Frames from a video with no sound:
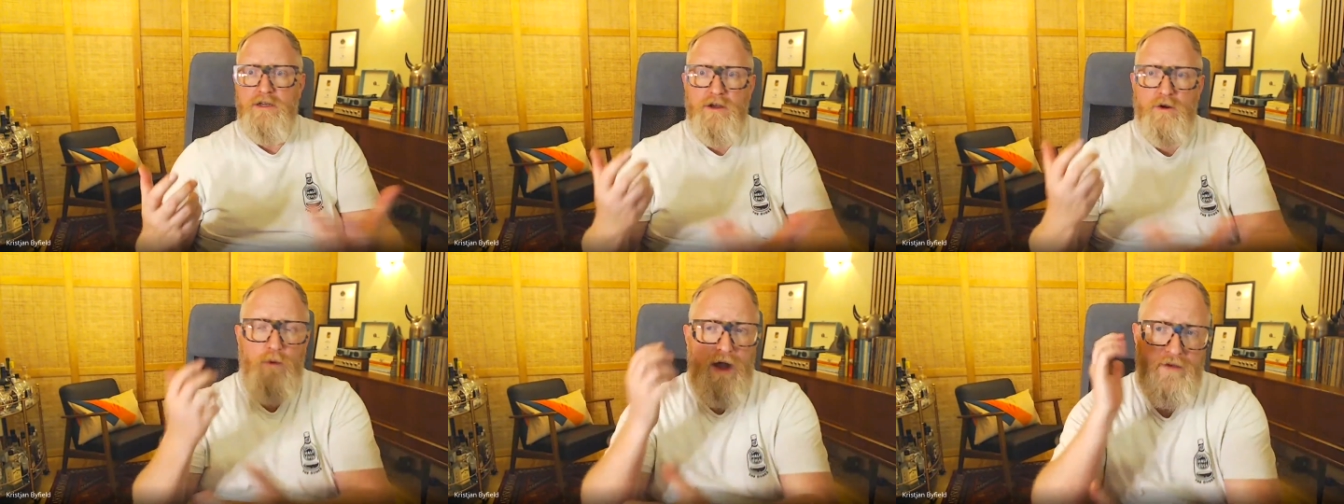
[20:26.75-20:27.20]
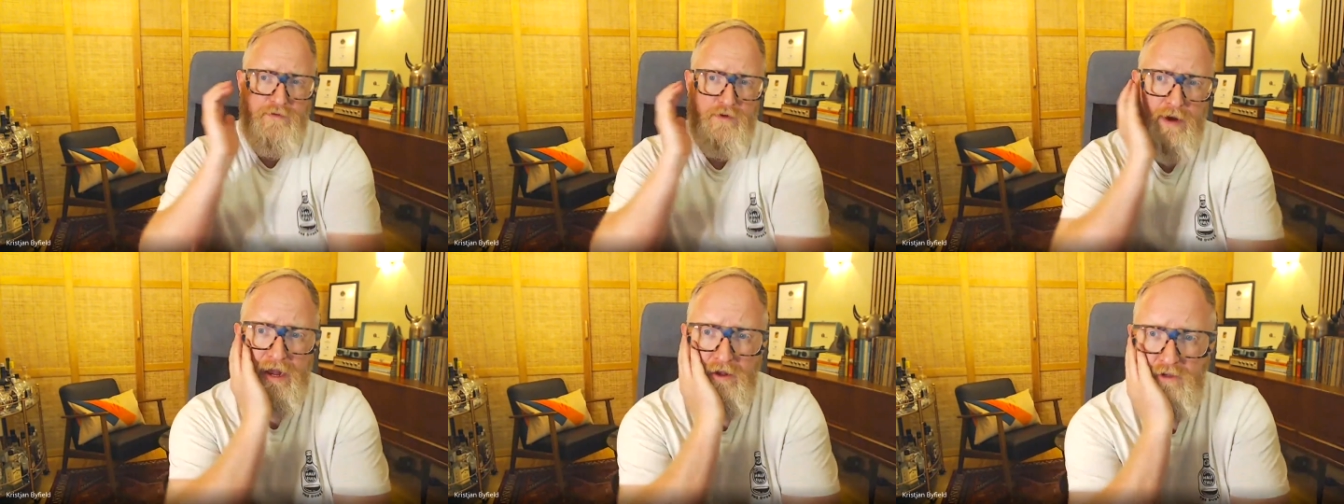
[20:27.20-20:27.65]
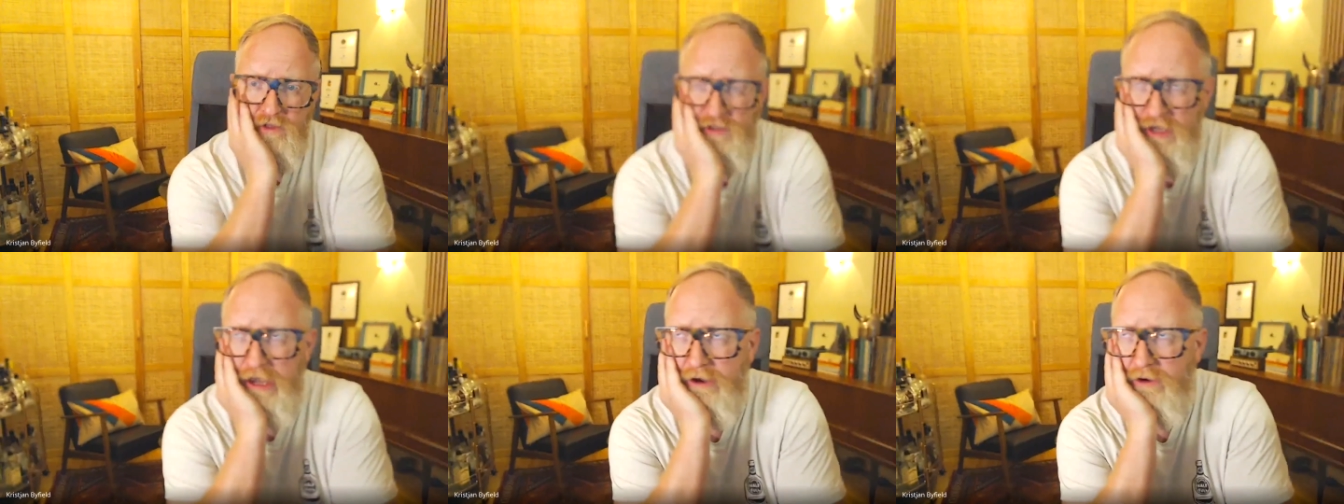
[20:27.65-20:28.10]
whatever else?
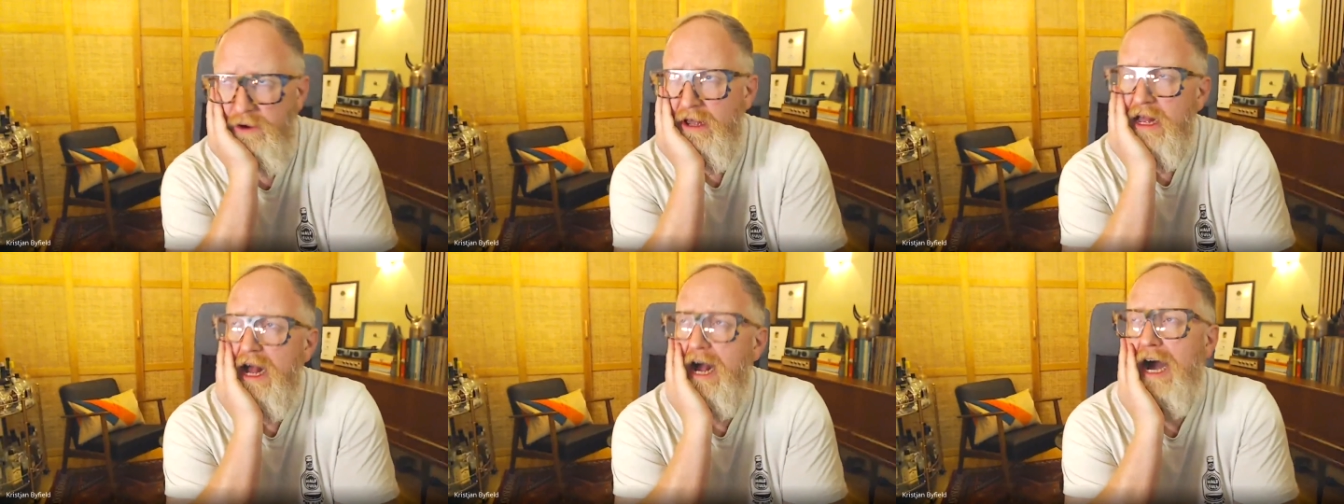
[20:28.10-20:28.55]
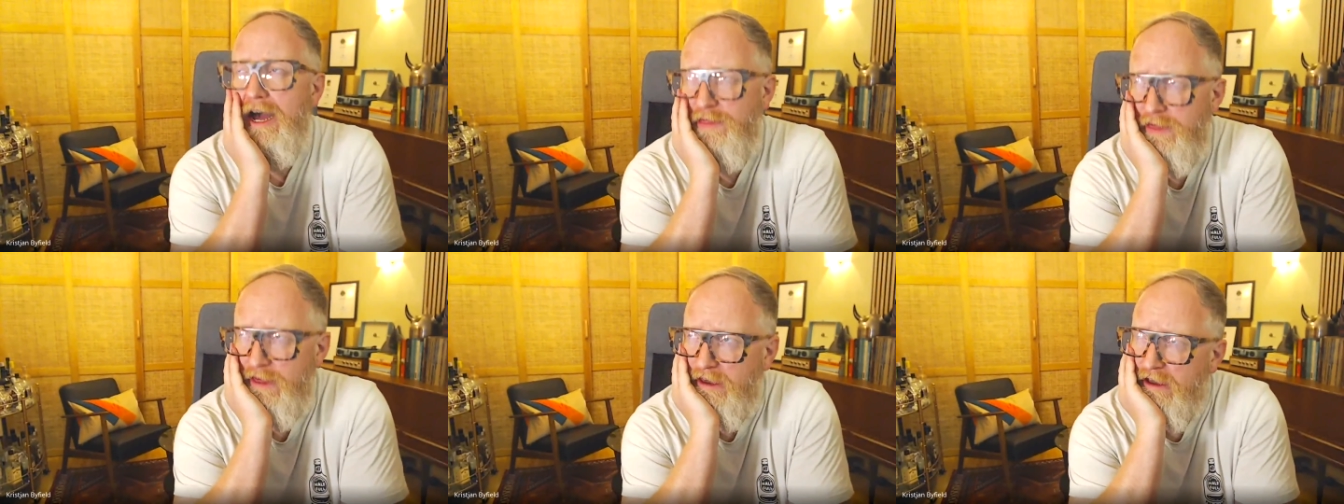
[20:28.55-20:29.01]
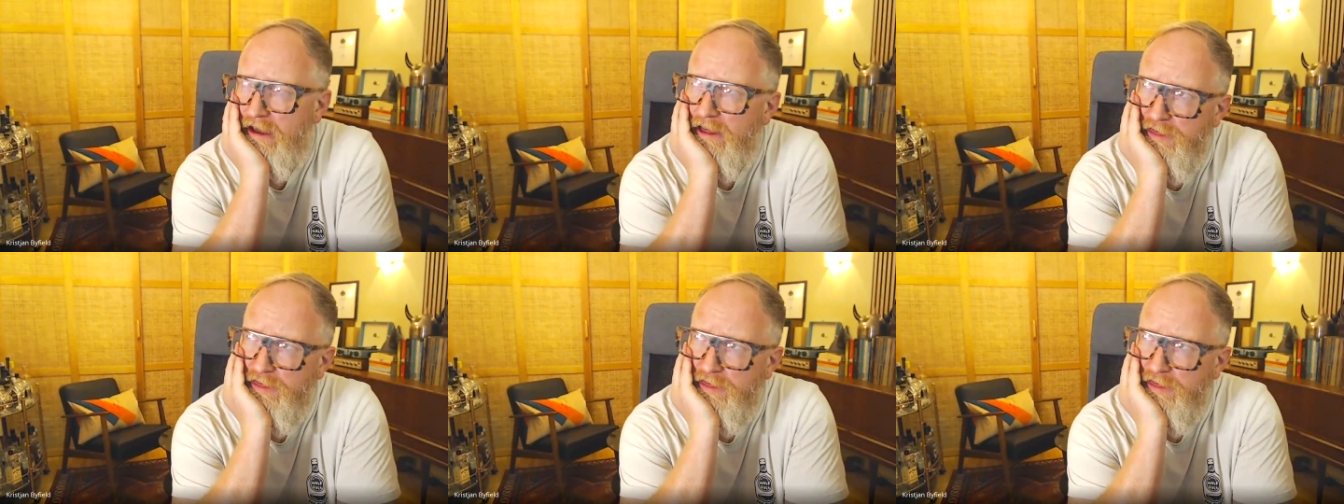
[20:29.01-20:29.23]
So I think